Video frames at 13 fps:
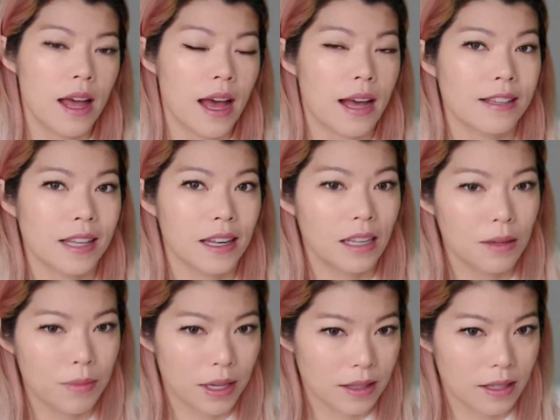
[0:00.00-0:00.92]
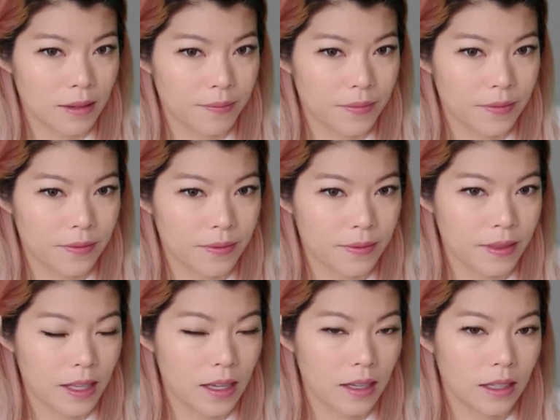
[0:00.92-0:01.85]
as a limit.
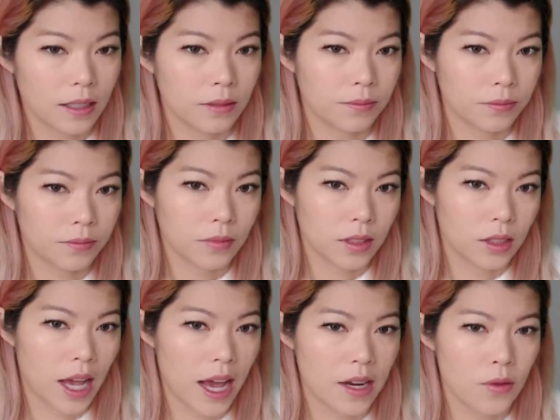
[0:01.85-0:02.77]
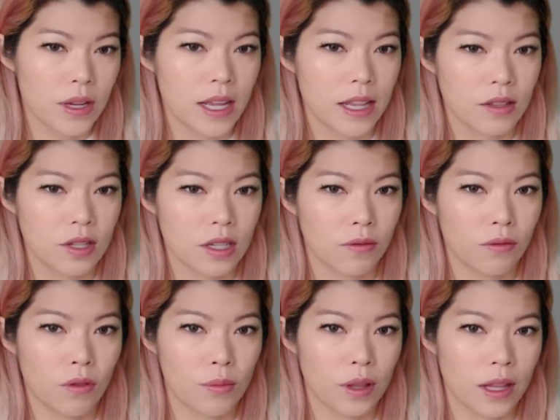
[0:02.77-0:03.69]
So how do we get to this
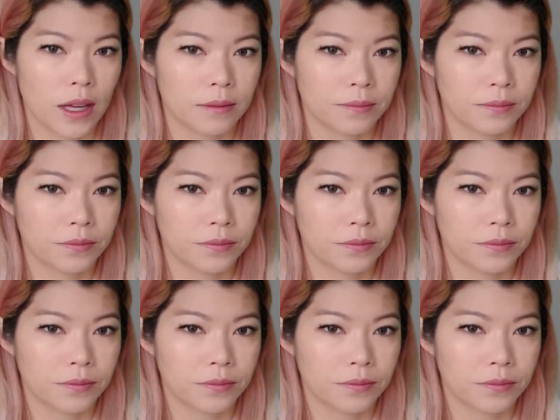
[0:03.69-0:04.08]
formula?